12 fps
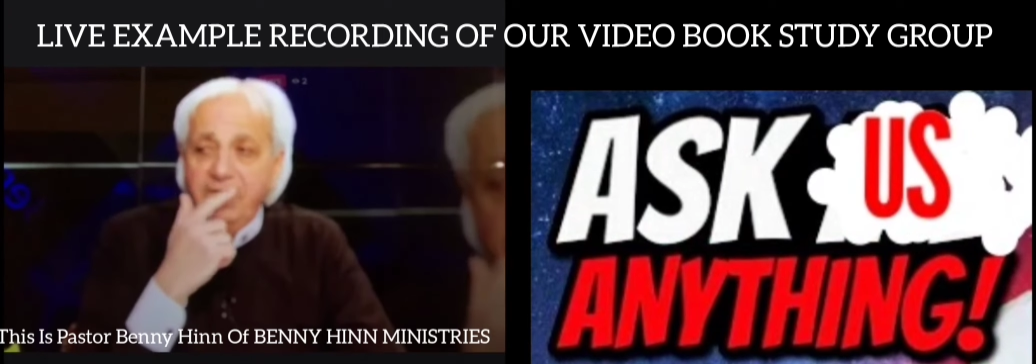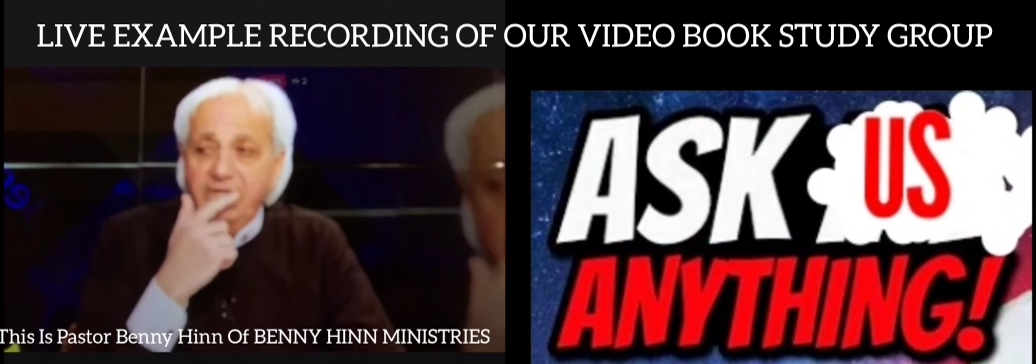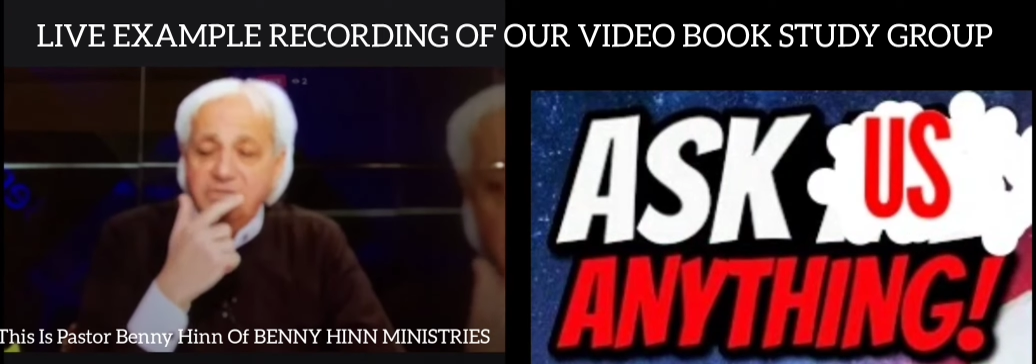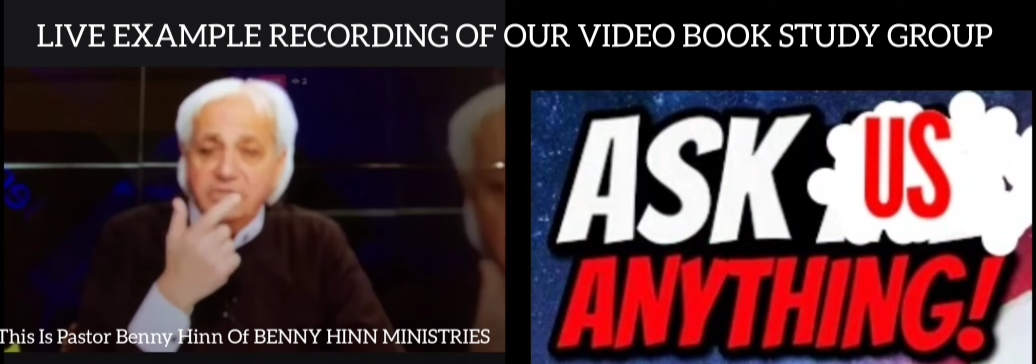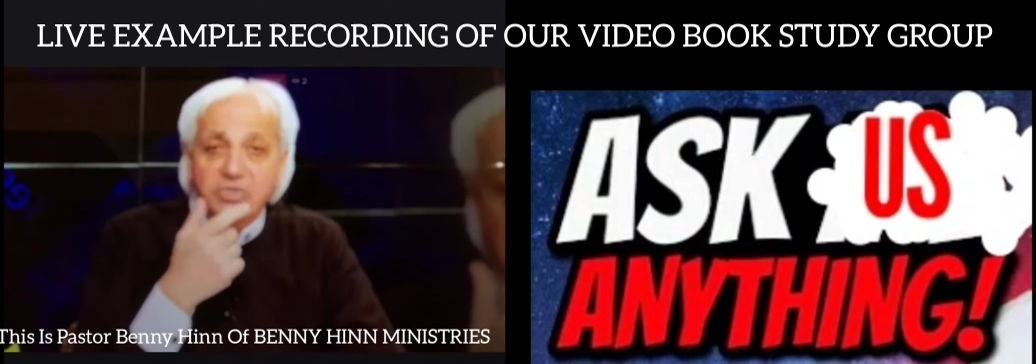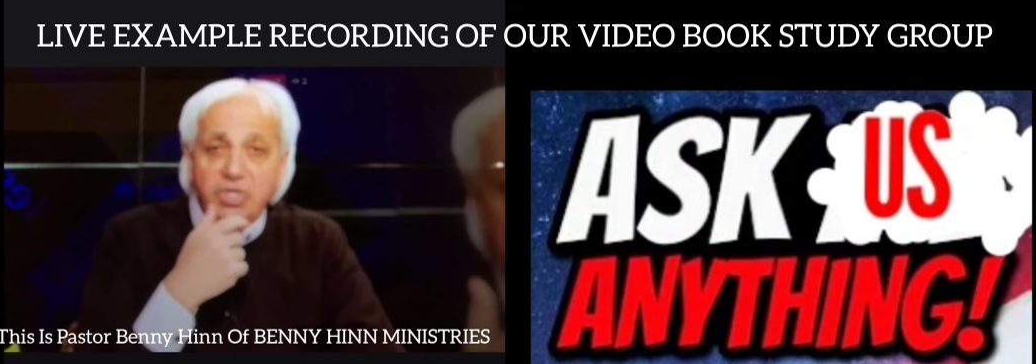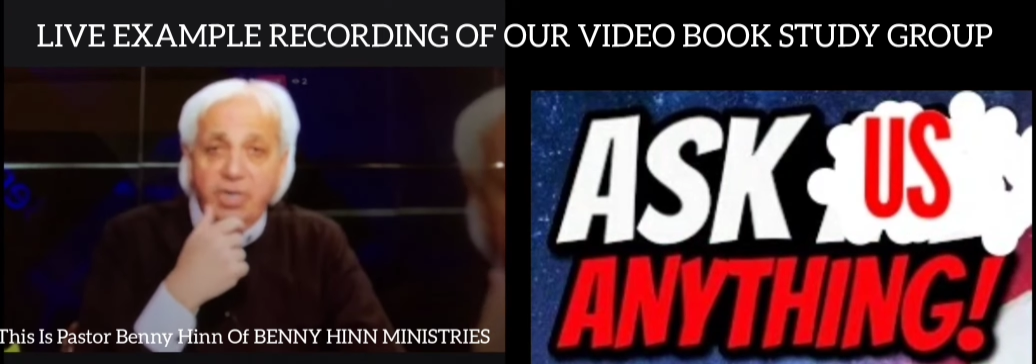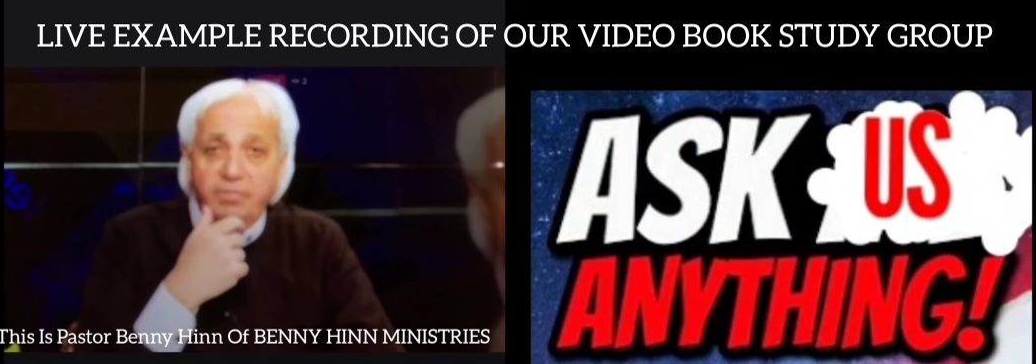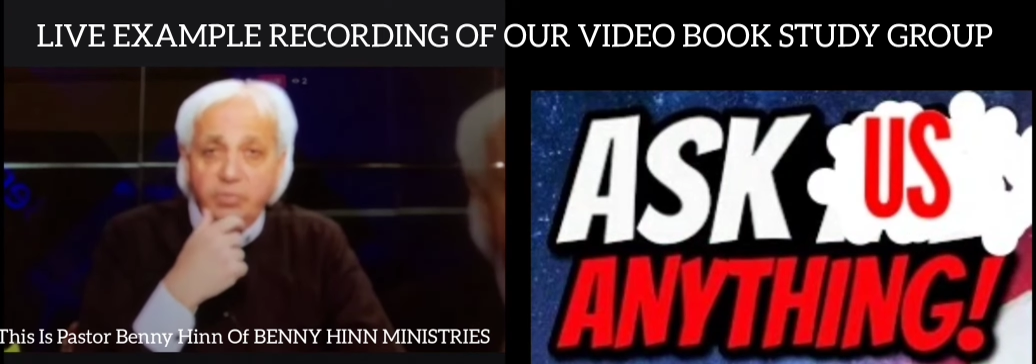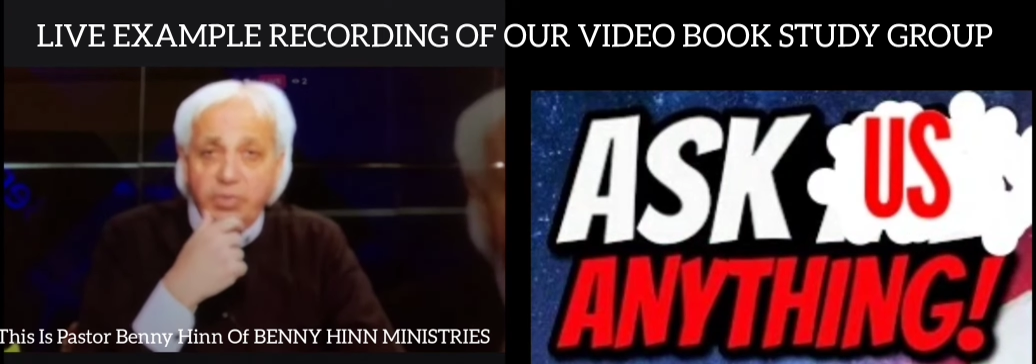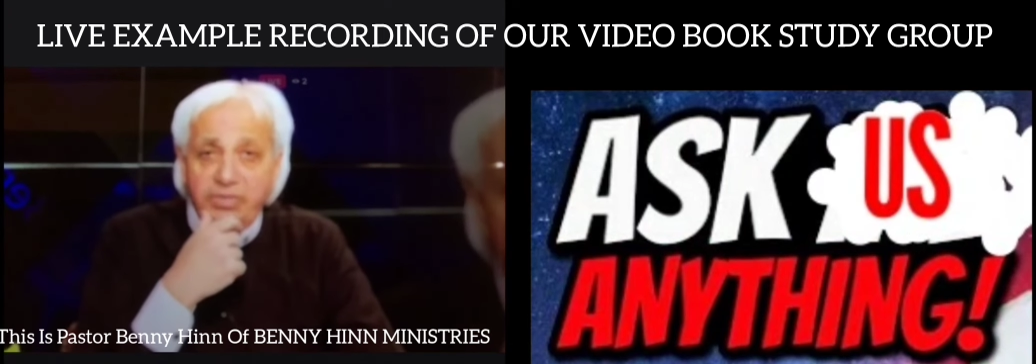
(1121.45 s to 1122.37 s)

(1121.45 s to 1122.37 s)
That's in Psalm